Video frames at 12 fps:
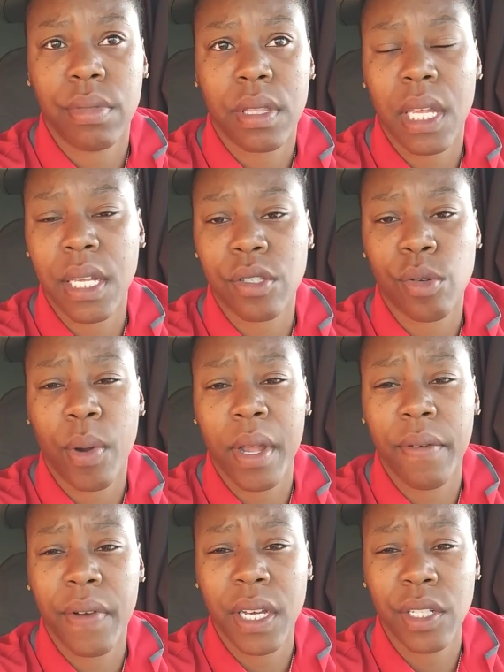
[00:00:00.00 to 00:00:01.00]
I think,
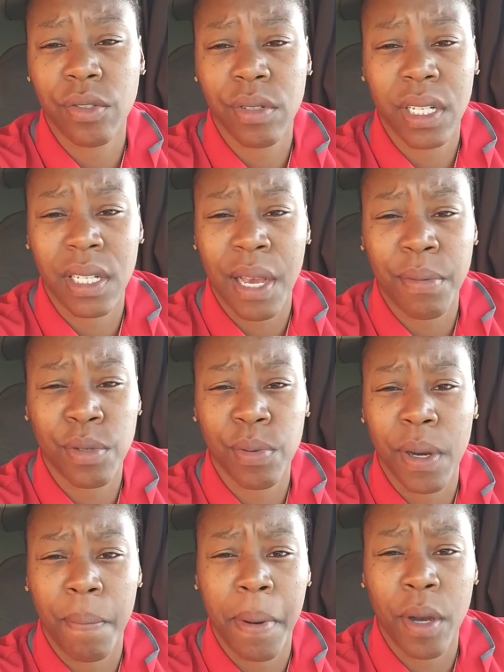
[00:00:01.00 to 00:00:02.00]
$1,200, and that was
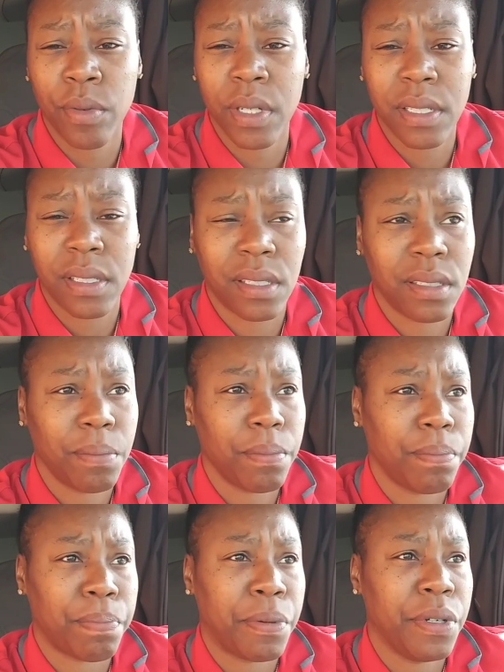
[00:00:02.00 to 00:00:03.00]
with a bonus
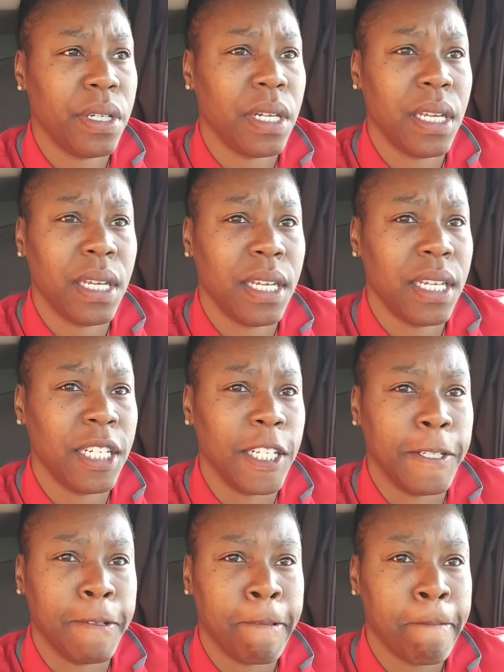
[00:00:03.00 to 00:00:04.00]
put in,
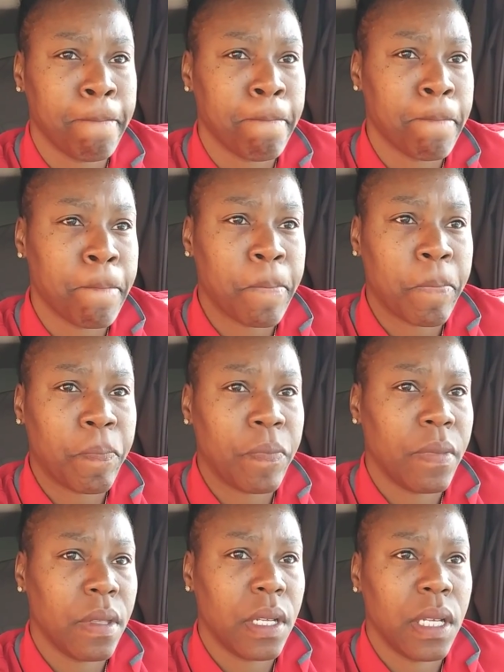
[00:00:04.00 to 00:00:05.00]
and
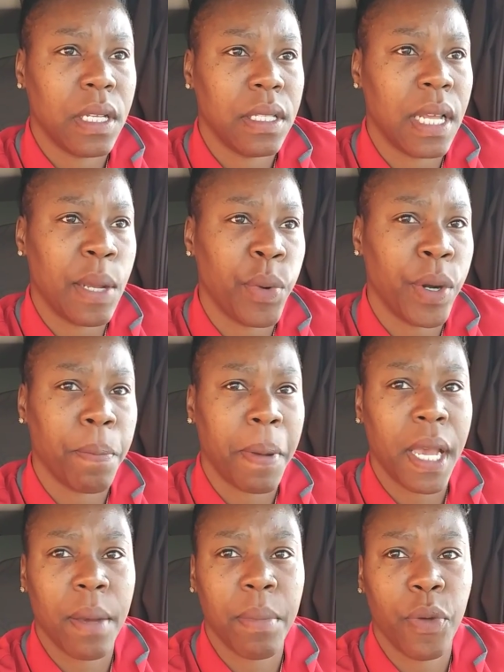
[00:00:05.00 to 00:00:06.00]
they weren't
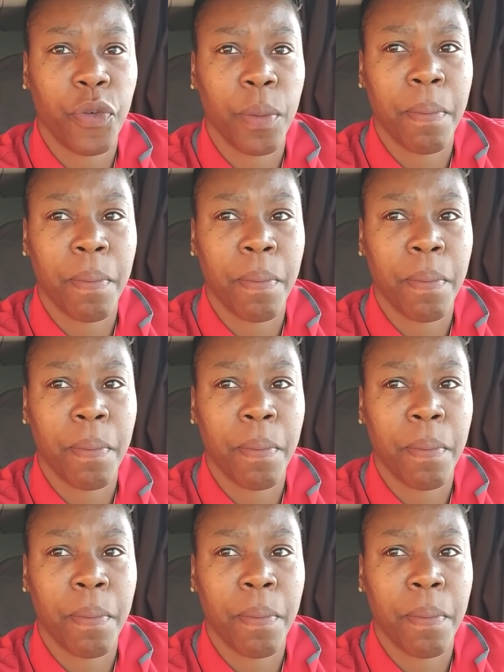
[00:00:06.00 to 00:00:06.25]
paying me for